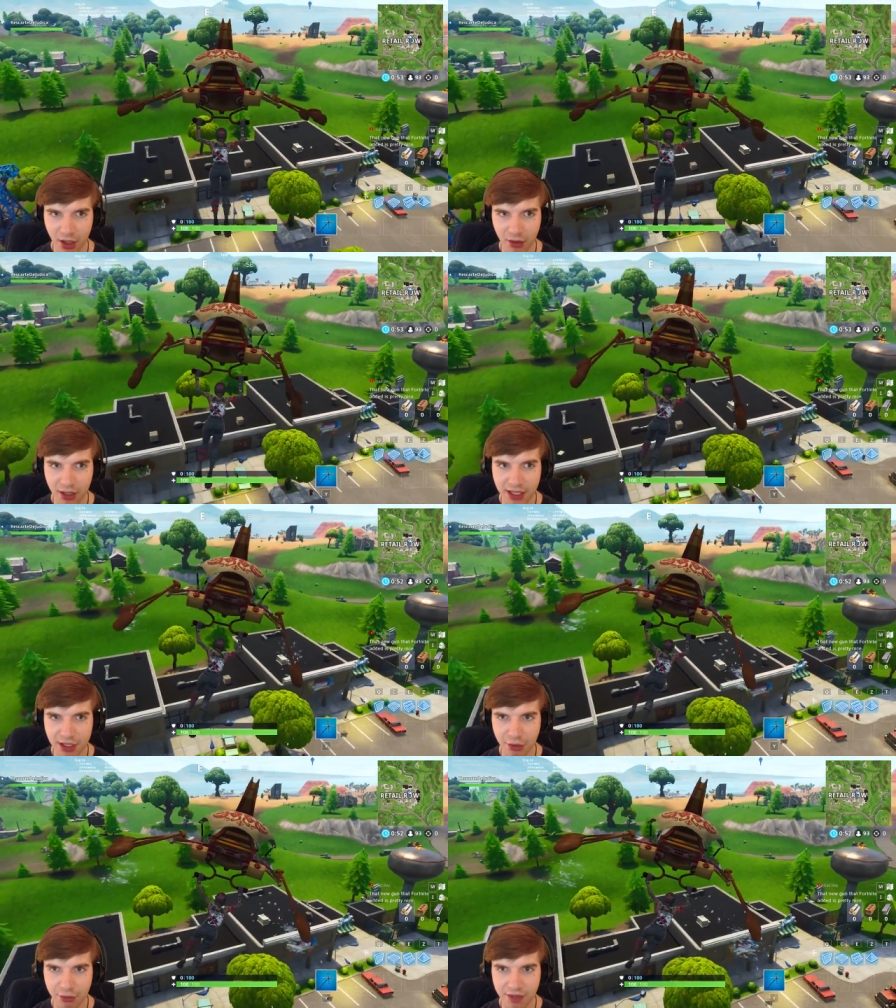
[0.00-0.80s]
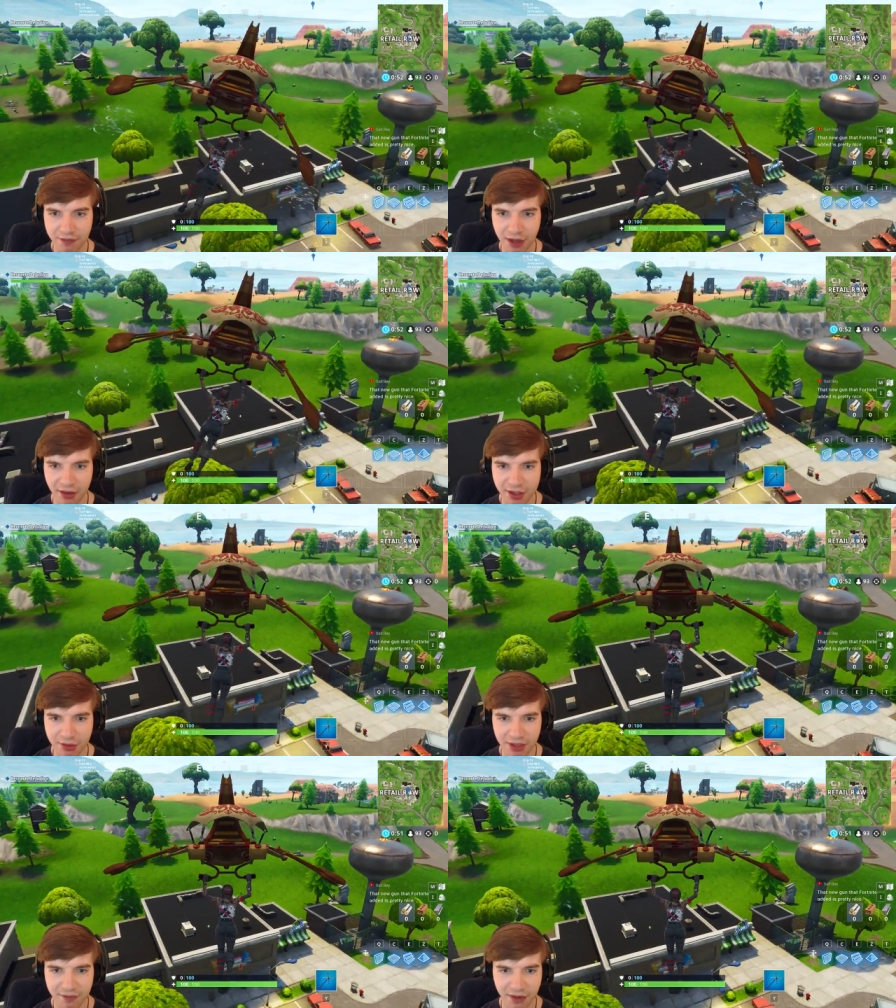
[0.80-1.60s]
Okay, so three fellas.
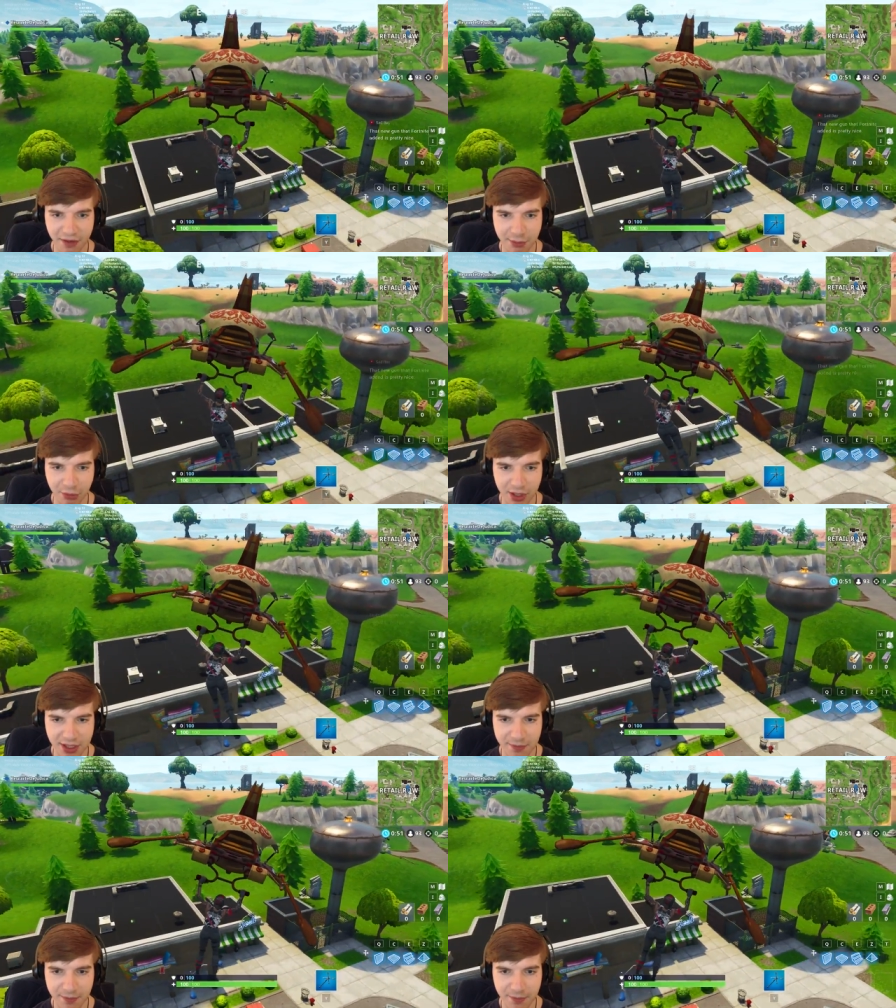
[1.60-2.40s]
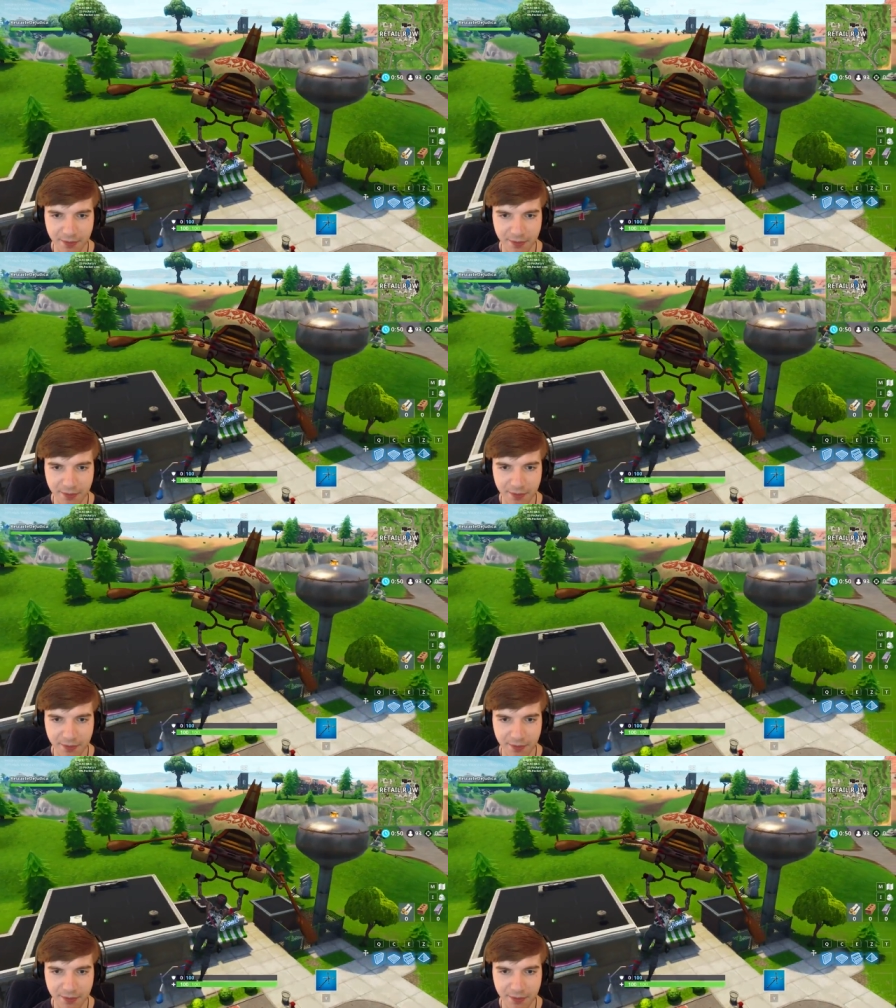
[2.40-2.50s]
Three fellas, boys.